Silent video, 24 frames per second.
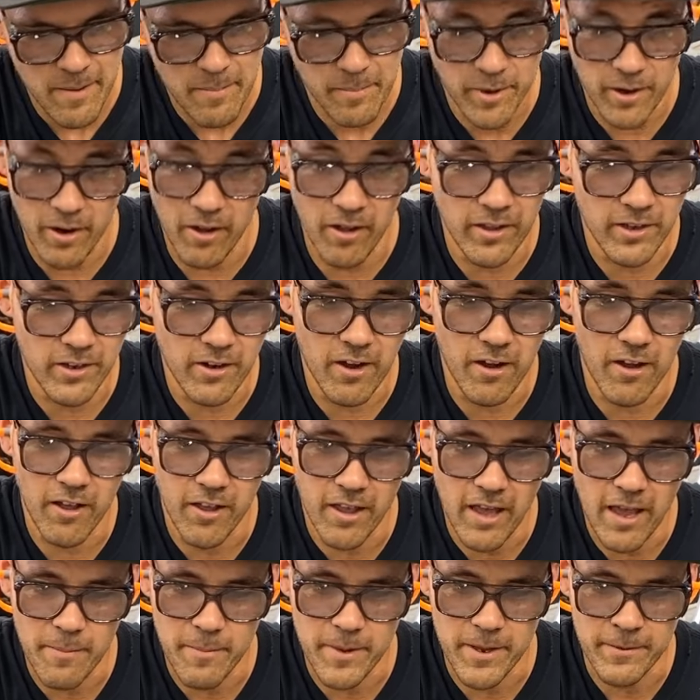But all in
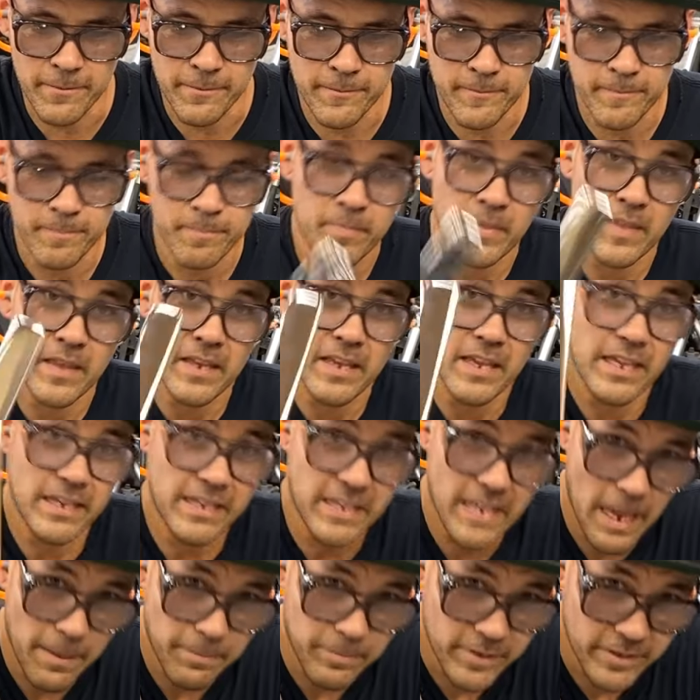all, I mean, it
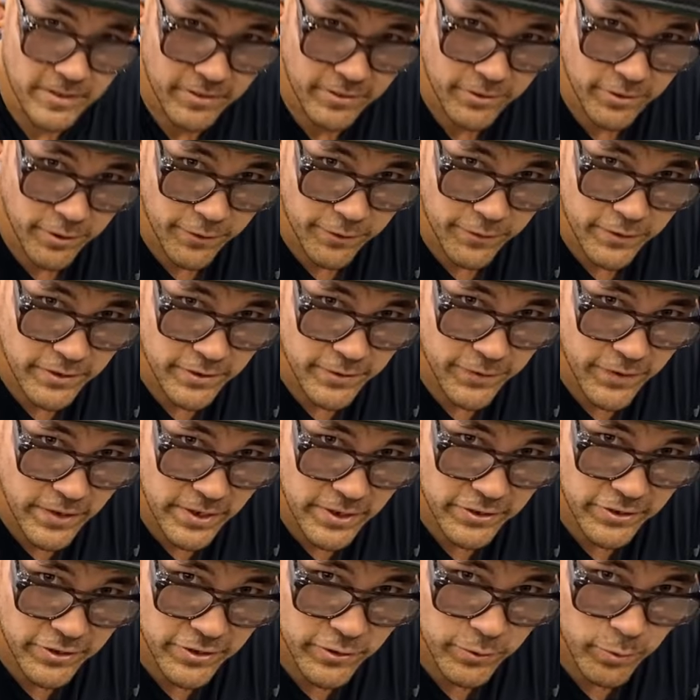kept its surface
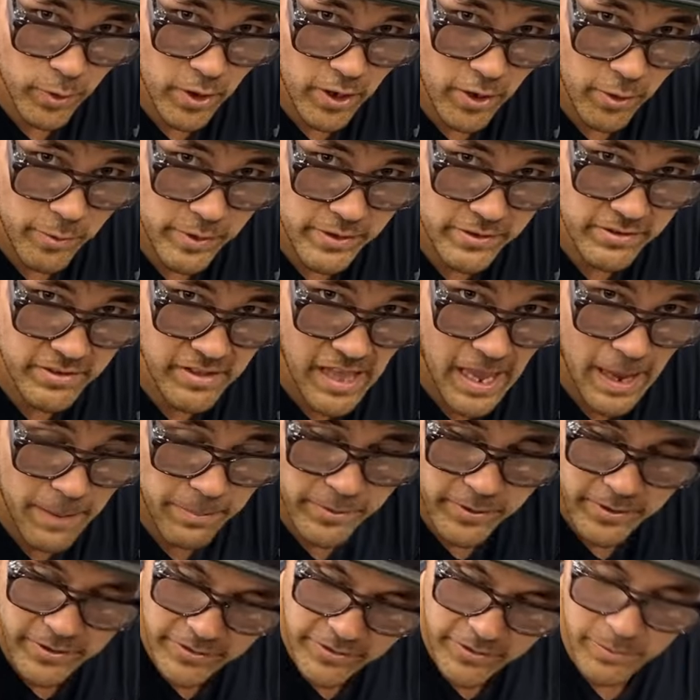finish as well. We
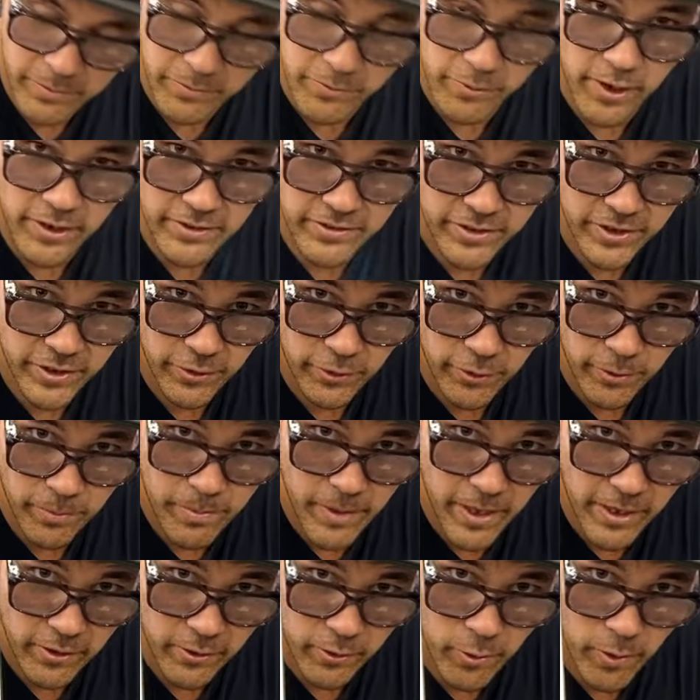slapped some rusty old
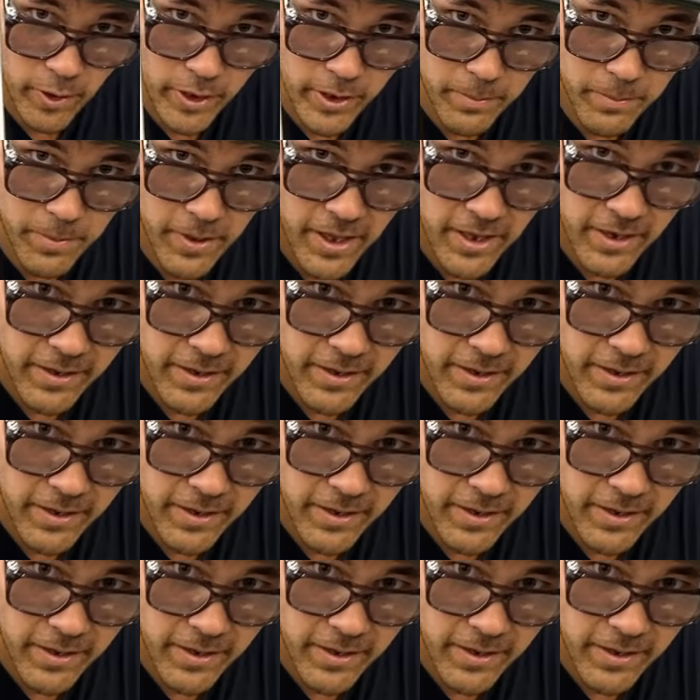metal quite a bit,